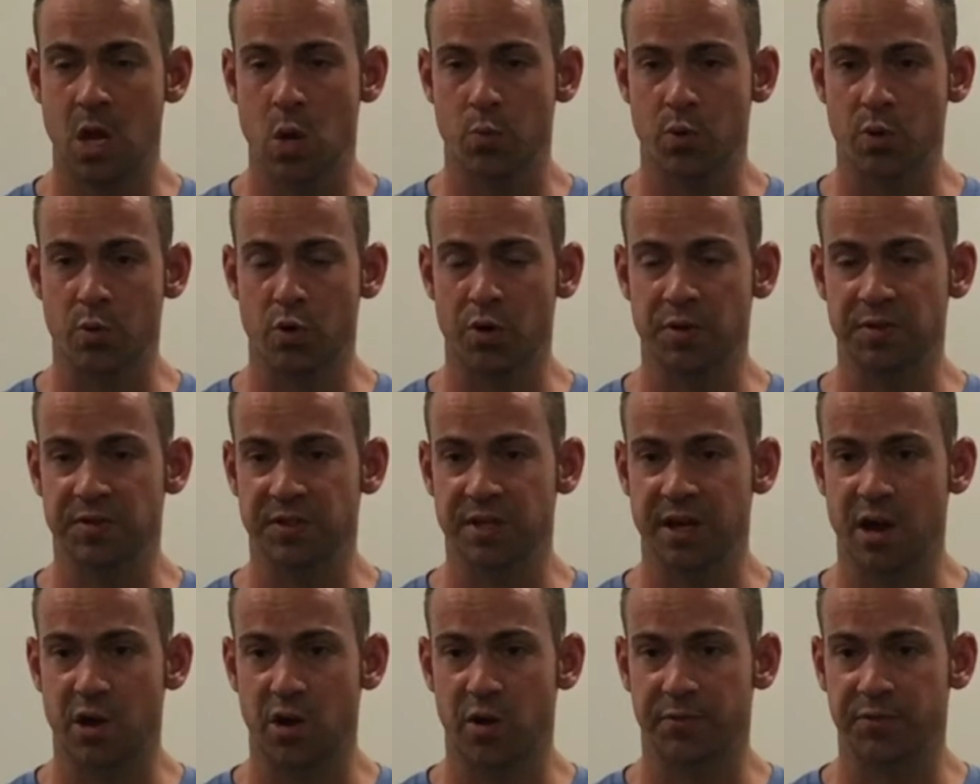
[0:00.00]
We won't
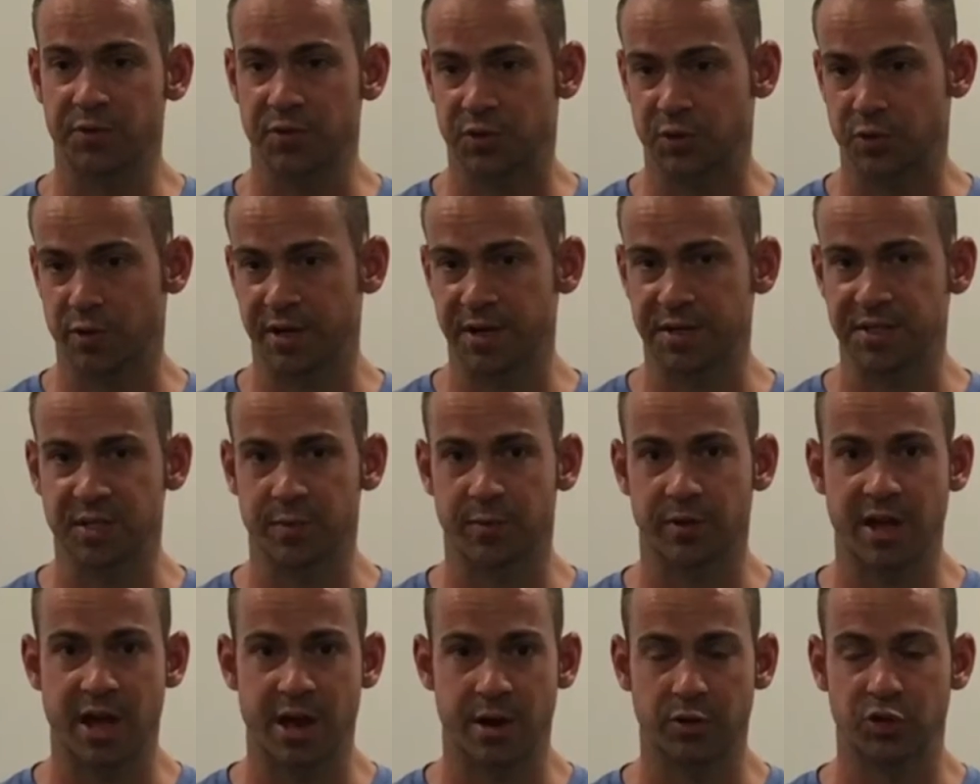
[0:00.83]
start off just training
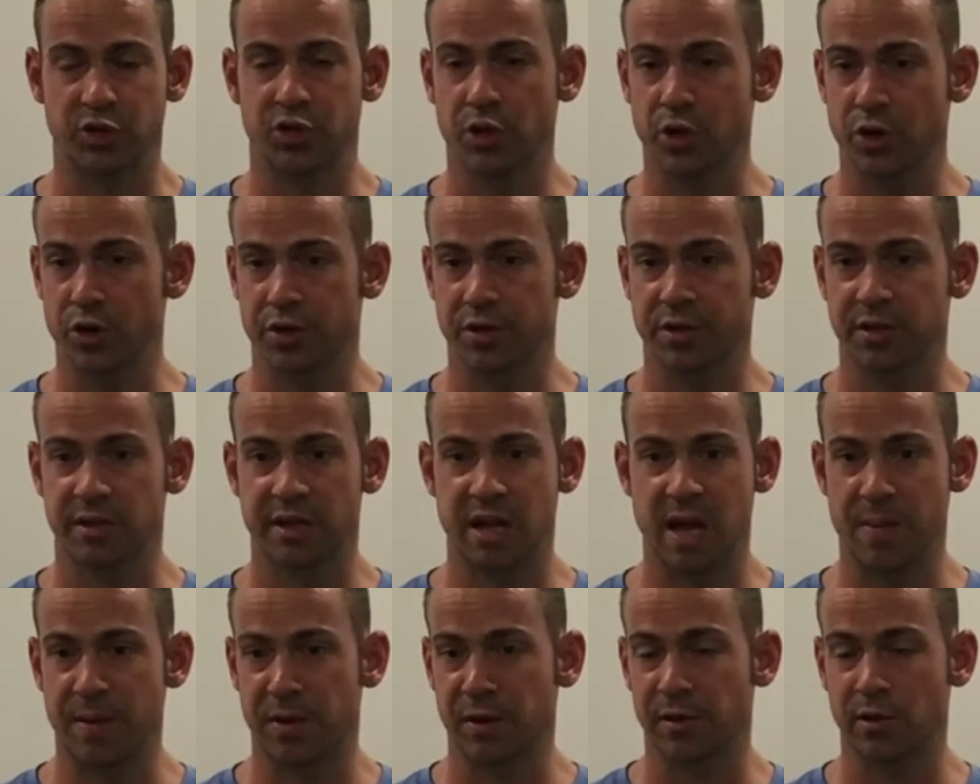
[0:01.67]
someone how to jerk
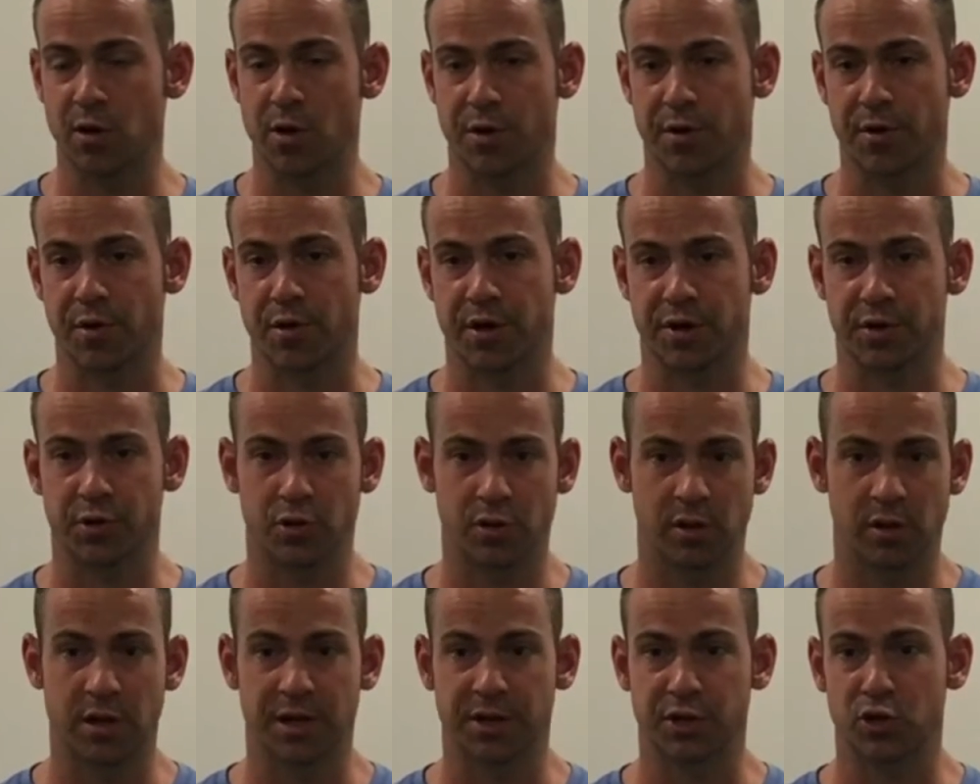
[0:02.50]
and then load it
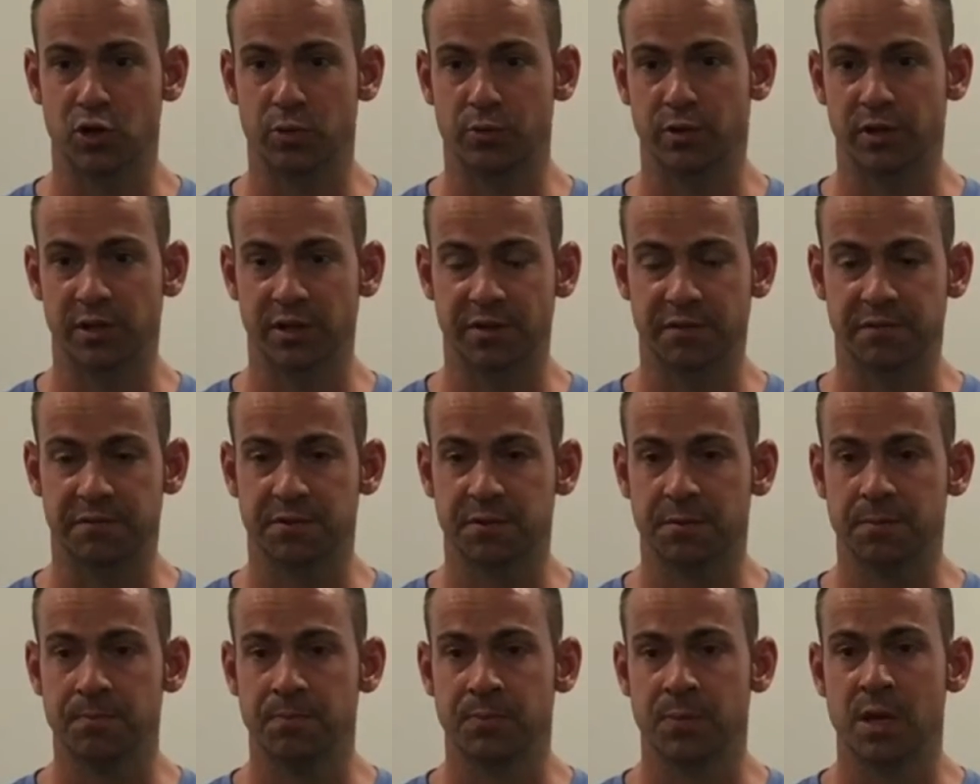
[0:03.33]
like a normal lift.
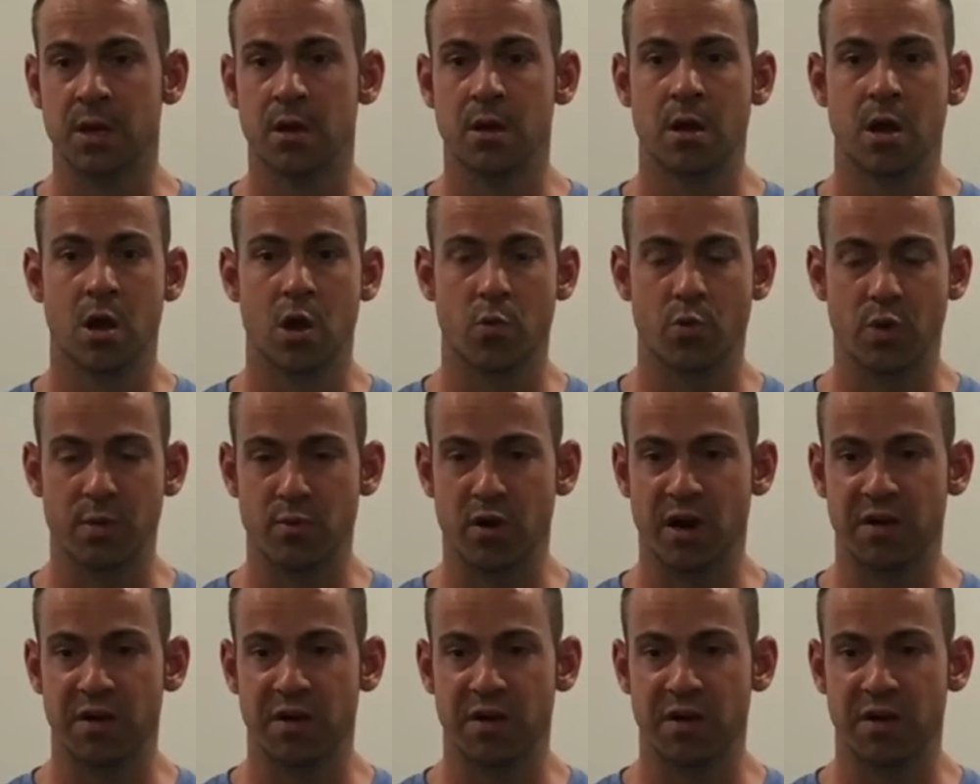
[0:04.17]
We